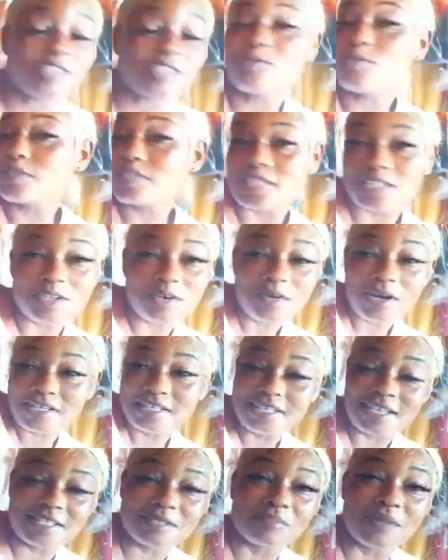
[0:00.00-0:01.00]
You know, so
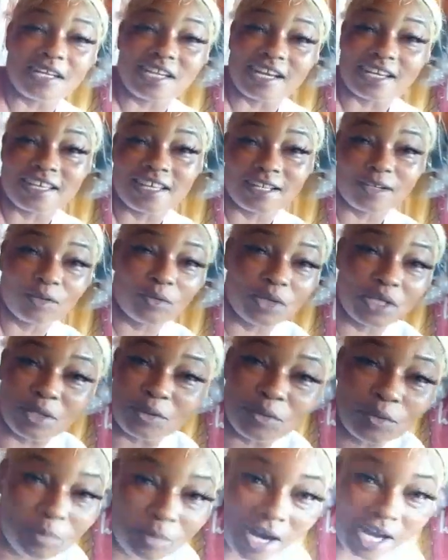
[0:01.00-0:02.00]
nowadays man a kill we
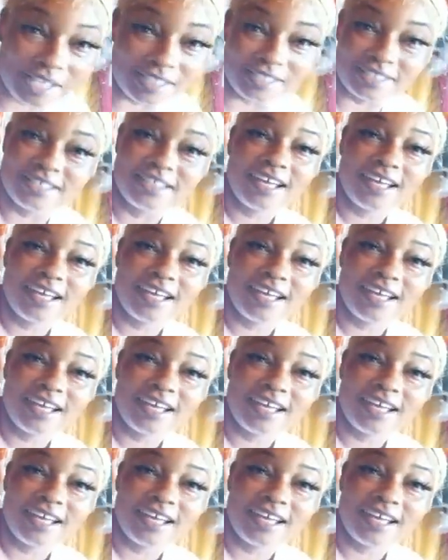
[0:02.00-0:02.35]
woman.